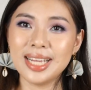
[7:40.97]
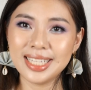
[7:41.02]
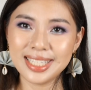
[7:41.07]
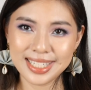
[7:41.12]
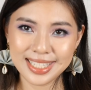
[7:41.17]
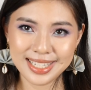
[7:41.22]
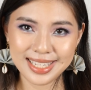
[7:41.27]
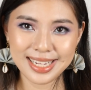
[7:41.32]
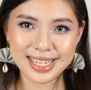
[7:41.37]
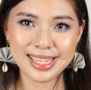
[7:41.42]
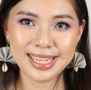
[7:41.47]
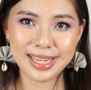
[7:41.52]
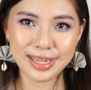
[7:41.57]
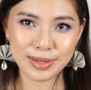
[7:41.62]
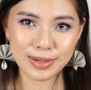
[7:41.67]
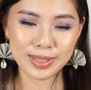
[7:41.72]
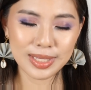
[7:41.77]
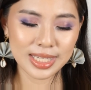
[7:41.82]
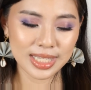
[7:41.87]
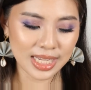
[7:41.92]
it's still a
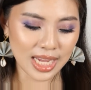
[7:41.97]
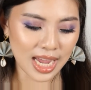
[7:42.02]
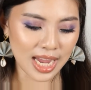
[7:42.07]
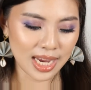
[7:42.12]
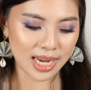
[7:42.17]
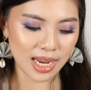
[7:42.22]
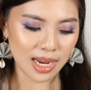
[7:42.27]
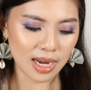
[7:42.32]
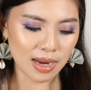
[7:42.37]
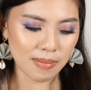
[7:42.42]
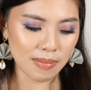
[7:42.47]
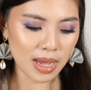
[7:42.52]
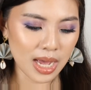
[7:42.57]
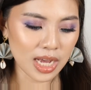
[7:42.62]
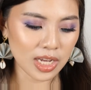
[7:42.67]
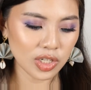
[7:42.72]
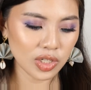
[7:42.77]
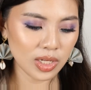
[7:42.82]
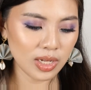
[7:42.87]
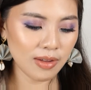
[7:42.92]
good sign, and I'm
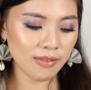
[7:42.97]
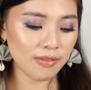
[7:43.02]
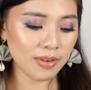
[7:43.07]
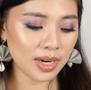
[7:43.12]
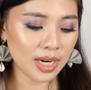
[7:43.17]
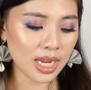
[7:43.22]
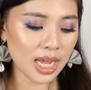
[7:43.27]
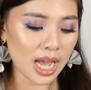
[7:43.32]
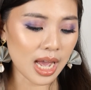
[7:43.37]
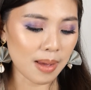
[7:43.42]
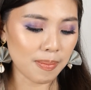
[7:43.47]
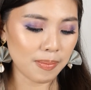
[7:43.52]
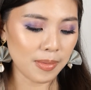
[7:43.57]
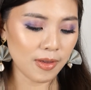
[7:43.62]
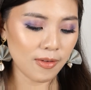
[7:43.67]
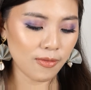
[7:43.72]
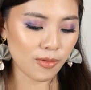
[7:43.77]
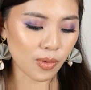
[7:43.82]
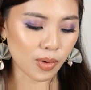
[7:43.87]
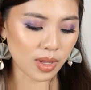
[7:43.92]
actually very
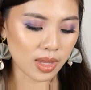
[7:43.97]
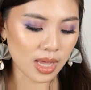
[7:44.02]
happy for